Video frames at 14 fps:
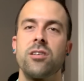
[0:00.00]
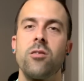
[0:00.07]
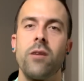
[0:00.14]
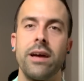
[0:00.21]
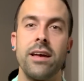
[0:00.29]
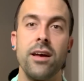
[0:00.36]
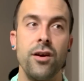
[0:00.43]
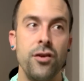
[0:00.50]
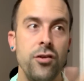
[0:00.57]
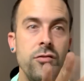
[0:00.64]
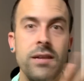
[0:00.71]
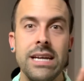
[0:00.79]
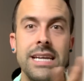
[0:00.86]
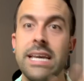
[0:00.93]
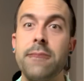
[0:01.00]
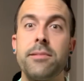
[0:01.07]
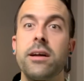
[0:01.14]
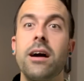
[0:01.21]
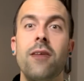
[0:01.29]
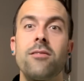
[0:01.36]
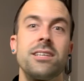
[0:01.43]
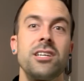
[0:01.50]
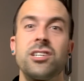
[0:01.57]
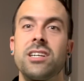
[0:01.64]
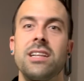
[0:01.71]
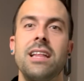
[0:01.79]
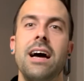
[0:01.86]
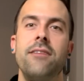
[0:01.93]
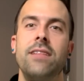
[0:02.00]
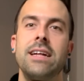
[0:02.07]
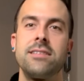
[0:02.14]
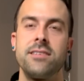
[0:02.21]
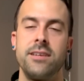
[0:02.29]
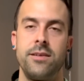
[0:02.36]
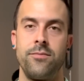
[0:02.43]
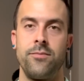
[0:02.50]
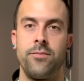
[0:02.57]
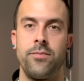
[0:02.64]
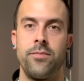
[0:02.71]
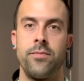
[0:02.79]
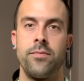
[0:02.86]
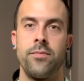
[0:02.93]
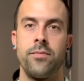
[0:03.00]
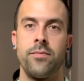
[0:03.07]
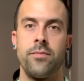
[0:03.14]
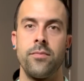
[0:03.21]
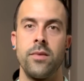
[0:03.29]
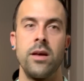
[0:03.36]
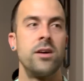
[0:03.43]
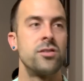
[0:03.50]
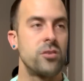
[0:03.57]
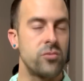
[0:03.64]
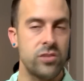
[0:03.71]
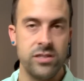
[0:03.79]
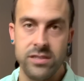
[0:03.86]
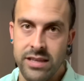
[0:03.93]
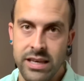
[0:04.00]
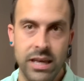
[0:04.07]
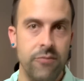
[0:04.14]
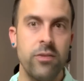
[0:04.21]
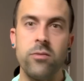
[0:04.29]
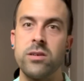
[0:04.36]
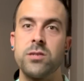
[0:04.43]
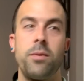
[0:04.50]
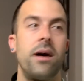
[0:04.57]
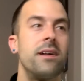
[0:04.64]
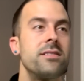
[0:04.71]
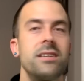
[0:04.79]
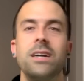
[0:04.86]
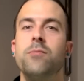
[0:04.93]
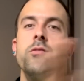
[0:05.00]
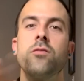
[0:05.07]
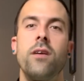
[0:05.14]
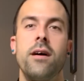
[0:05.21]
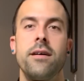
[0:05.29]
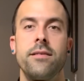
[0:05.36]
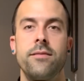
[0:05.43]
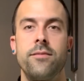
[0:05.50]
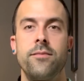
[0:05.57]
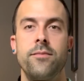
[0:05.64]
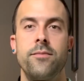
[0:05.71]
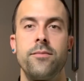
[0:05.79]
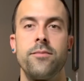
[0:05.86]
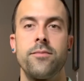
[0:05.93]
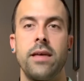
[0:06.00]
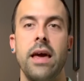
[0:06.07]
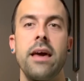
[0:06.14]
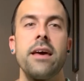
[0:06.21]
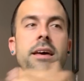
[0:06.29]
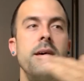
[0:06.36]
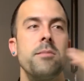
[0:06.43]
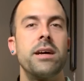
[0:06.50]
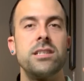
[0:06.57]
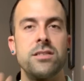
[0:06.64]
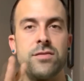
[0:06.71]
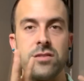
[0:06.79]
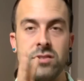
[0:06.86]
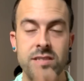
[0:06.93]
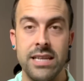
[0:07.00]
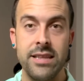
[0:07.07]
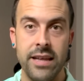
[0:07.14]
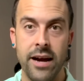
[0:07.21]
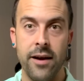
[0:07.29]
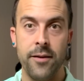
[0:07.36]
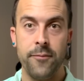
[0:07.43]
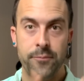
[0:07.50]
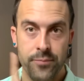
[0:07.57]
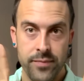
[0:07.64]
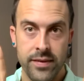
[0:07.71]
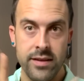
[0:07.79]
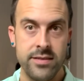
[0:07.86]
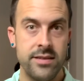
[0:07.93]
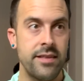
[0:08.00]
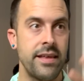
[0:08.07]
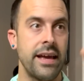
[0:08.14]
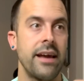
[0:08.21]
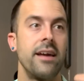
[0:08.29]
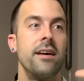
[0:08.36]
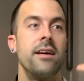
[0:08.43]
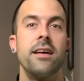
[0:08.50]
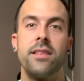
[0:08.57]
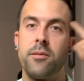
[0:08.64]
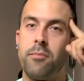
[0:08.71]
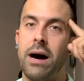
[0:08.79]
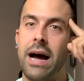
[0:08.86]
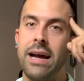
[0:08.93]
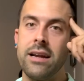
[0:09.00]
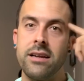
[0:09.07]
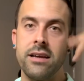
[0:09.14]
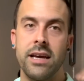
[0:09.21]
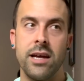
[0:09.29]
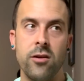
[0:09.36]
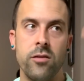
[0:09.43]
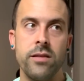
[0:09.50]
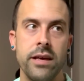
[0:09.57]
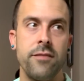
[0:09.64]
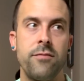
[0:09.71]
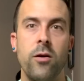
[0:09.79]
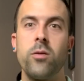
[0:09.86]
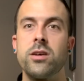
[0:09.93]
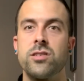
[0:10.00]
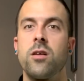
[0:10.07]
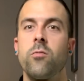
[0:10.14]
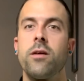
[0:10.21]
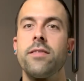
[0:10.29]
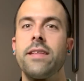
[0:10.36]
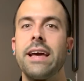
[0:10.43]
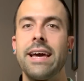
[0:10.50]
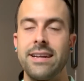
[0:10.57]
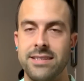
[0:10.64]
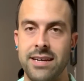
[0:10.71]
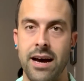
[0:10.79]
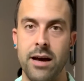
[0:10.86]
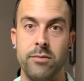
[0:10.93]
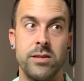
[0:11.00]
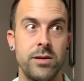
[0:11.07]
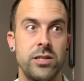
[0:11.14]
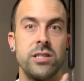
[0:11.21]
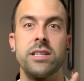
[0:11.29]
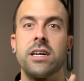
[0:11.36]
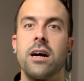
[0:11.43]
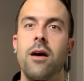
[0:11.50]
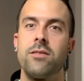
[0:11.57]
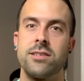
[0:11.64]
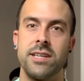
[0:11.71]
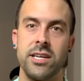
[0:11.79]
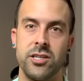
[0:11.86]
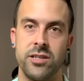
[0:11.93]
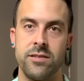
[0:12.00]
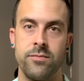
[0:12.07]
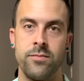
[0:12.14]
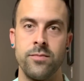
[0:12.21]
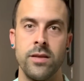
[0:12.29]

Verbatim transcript: going. You need to keep the conversation alive. That's it. So just give a response and move on. Okay? Because if you sit there, this is the thing. The mind can only focus on one thing at a time, especially in conversation.